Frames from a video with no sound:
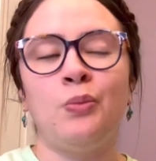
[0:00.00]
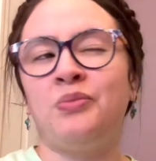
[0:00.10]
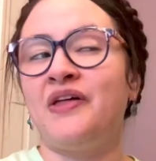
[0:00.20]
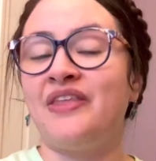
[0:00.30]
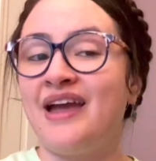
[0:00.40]

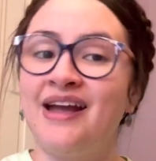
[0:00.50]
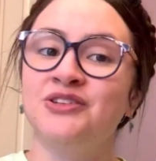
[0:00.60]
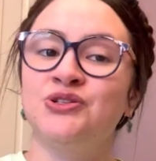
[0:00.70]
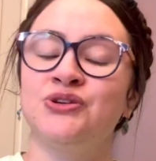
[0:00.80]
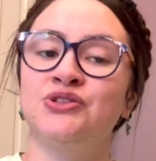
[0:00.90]
But the
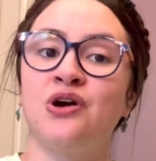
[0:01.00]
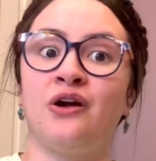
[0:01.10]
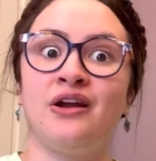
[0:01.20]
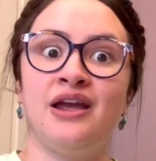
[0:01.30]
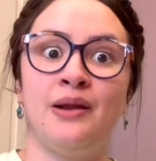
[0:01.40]
answers
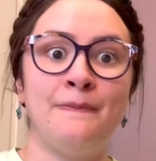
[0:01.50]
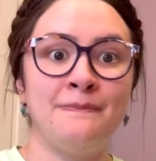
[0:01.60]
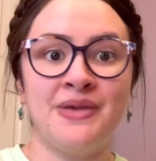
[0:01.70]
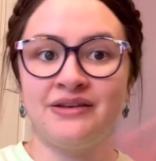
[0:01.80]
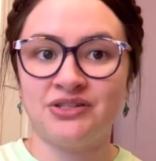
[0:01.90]
are in a
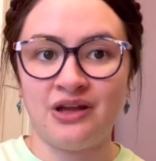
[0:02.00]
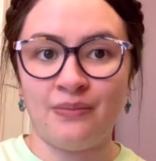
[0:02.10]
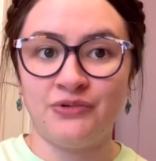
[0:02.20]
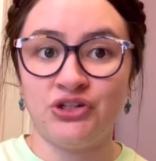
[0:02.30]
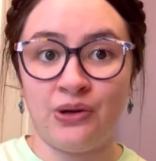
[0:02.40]
mixed
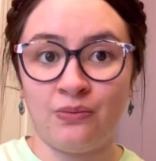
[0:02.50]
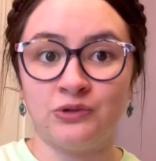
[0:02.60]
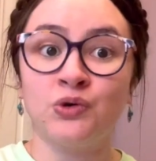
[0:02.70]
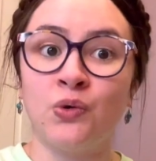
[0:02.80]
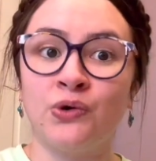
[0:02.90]
up,
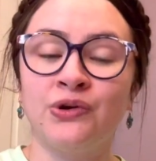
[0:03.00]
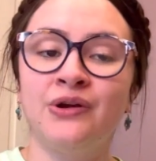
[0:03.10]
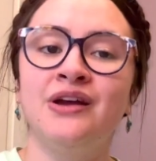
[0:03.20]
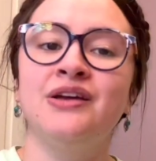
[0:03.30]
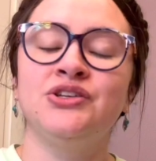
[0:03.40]
jumbled
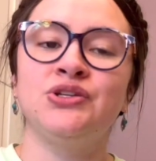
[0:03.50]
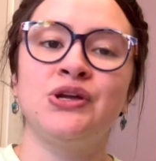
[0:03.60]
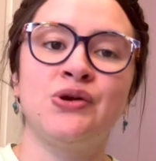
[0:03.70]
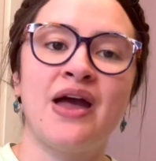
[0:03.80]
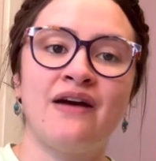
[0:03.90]
order, so
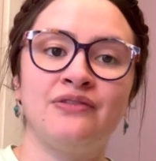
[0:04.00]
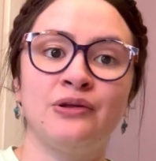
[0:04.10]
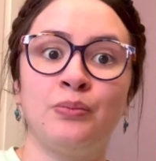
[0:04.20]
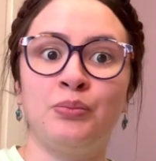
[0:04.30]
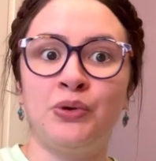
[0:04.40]
you have
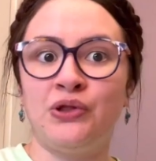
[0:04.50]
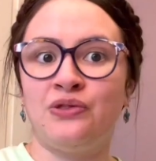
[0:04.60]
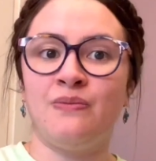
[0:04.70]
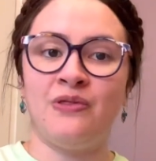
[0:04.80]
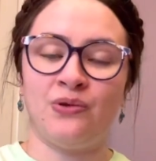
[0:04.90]
to put
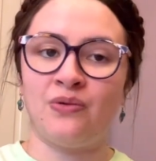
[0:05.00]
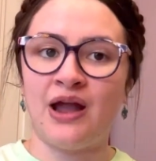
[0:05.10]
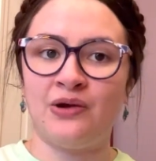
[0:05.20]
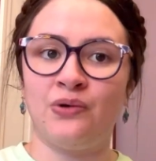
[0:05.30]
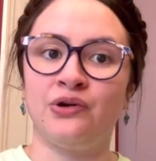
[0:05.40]
them in the
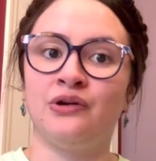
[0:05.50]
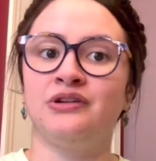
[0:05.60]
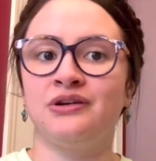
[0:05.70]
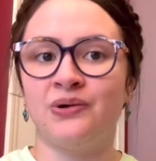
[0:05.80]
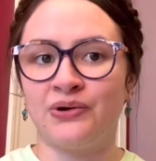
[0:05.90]
right order
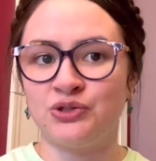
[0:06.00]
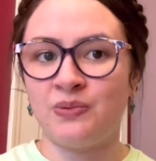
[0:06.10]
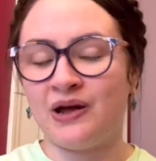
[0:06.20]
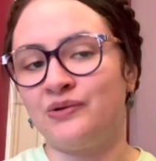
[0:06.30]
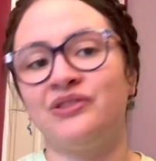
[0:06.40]
to
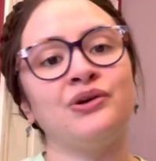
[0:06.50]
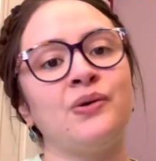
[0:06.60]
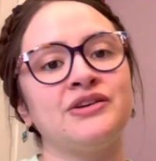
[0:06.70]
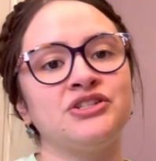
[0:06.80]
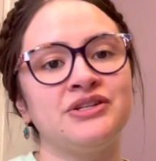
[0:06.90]
correspond with the
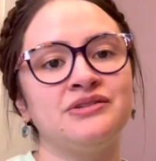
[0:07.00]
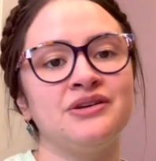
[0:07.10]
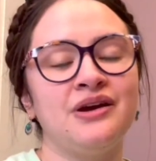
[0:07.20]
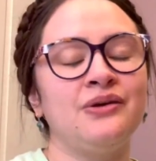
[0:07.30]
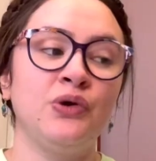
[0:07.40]
questions,
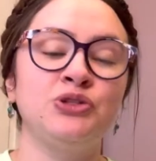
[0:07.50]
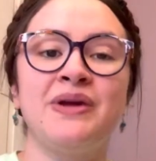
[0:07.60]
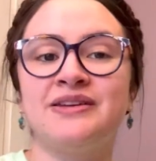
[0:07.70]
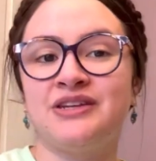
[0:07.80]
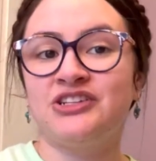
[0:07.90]
which
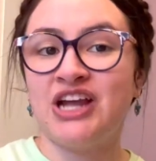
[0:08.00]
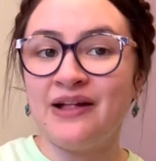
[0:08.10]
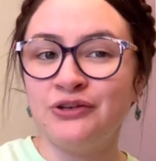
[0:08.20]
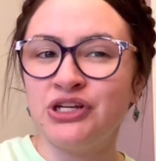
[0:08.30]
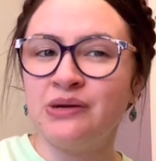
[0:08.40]
makes it
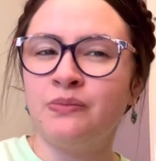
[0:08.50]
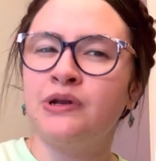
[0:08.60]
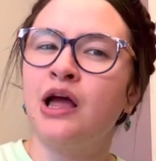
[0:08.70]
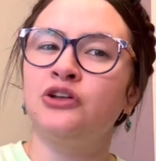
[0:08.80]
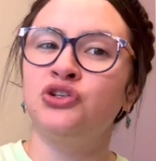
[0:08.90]
challenging, but
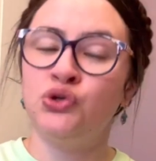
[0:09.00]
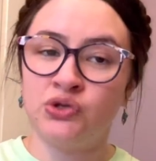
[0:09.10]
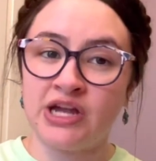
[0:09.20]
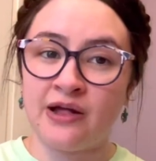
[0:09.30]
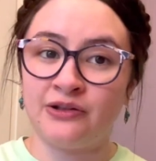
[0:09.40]
not too
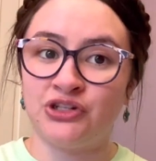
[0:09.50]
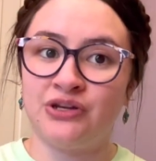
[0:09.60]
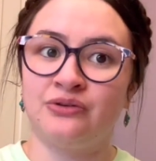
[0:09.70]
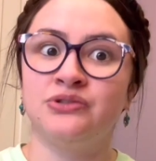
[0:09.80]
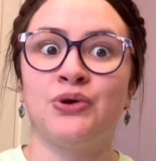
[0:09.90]

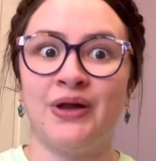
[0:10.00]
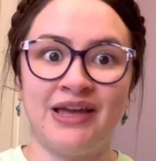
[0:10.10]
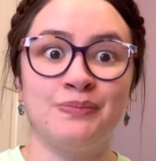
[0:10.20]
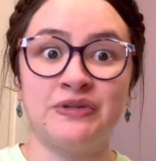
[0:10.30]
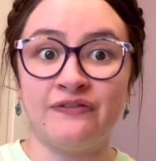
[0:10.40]
challenging, so it
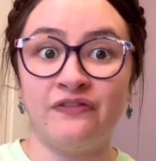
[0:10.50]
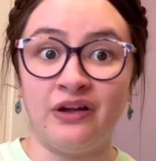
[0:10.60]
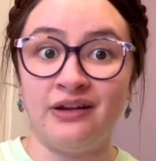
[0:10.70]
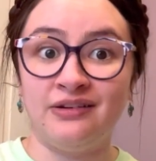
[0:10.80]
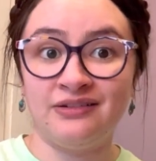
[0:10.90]
keeps it
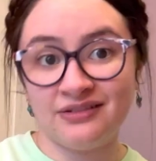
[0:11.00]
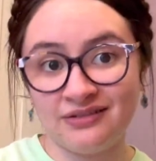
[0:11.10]
fun.